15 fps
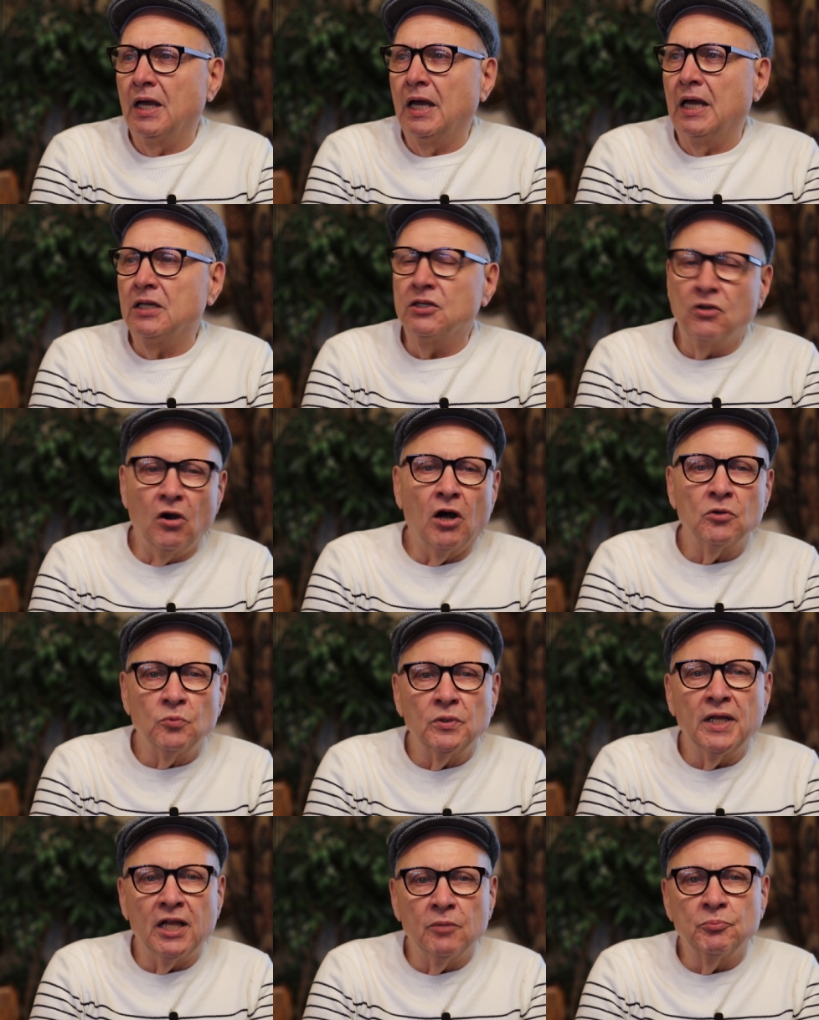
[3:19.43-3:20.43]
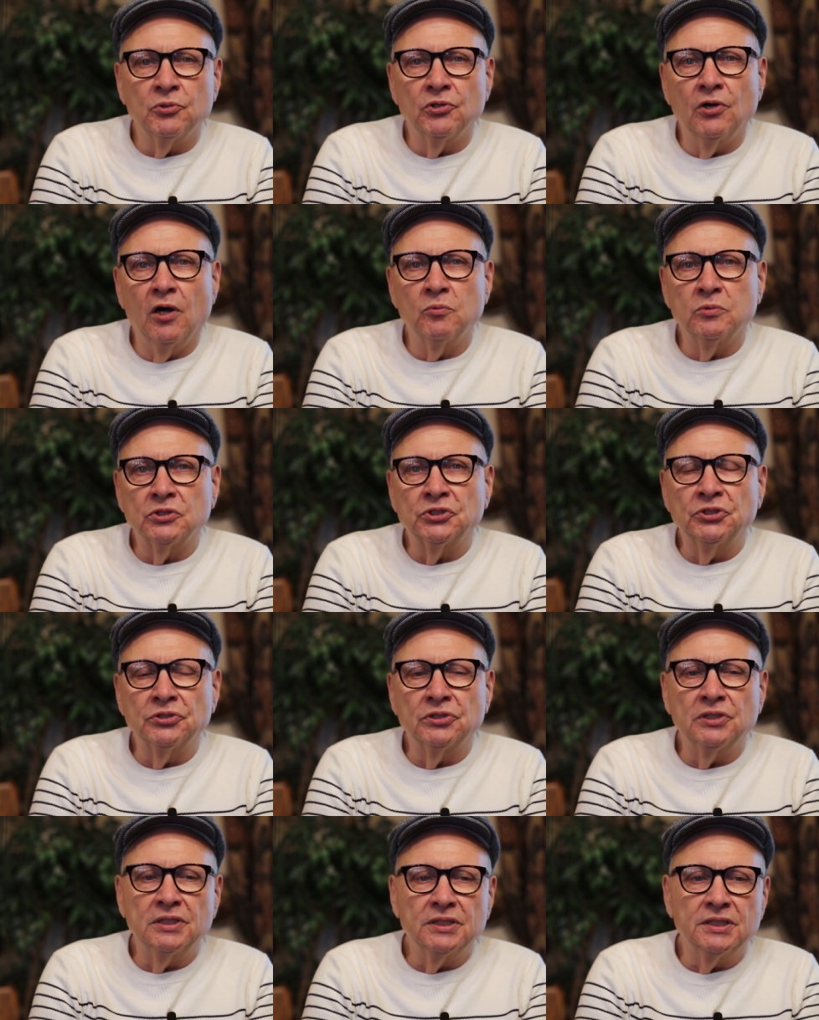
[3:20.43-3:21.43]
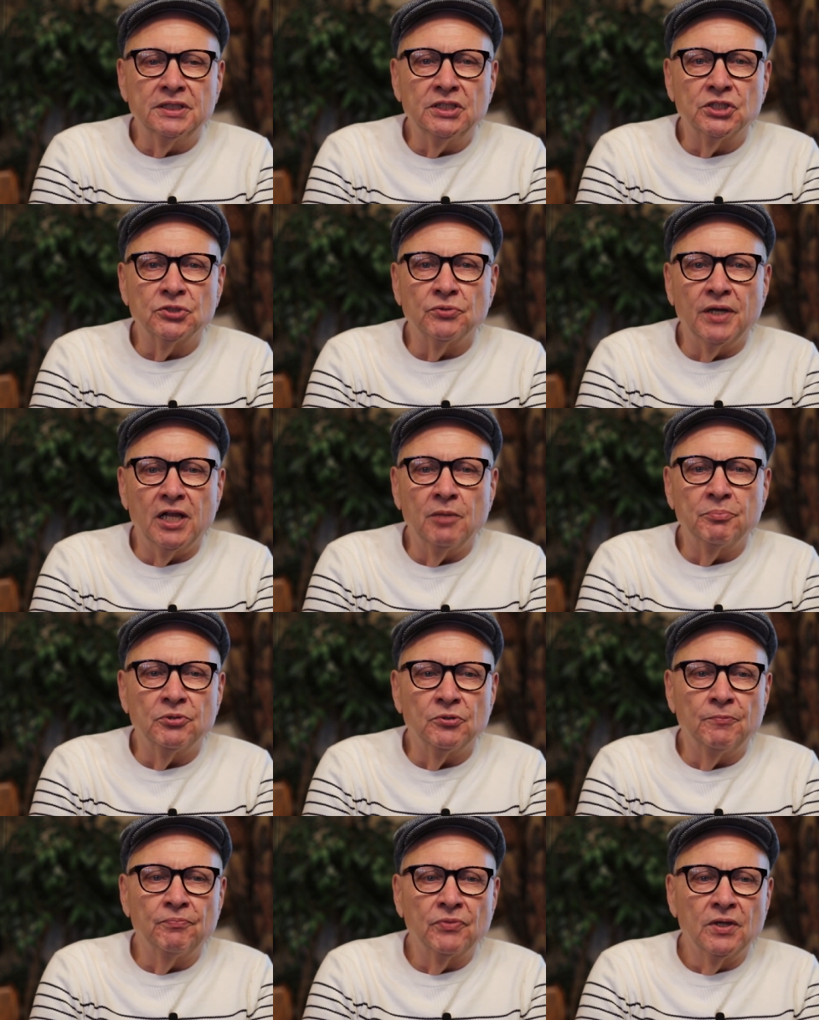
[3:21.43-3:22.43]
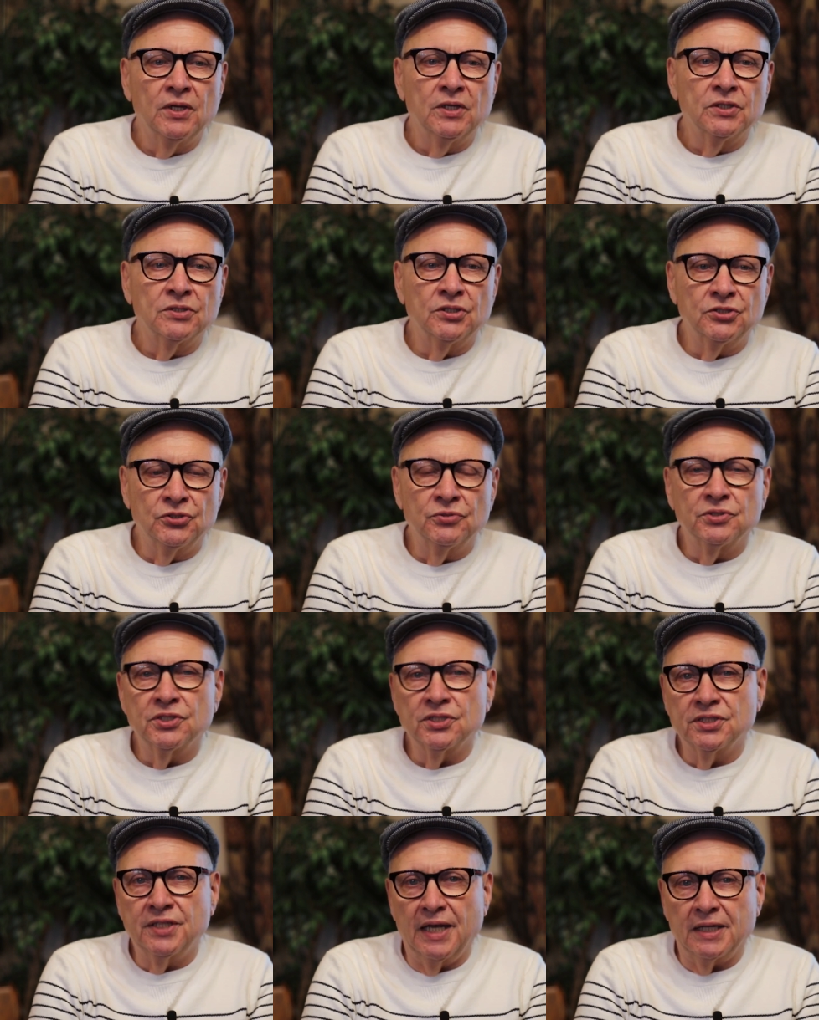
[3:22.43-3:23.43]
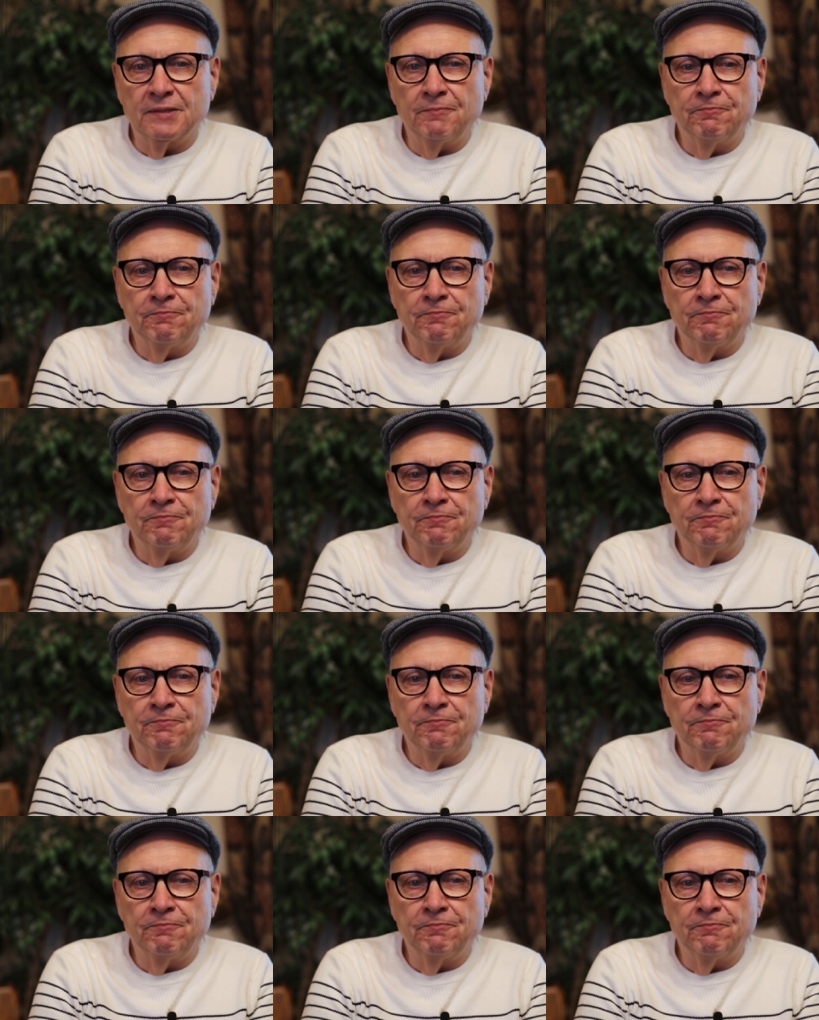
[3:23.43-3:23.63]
And God will help you. God will certainly teach or help you to do just that.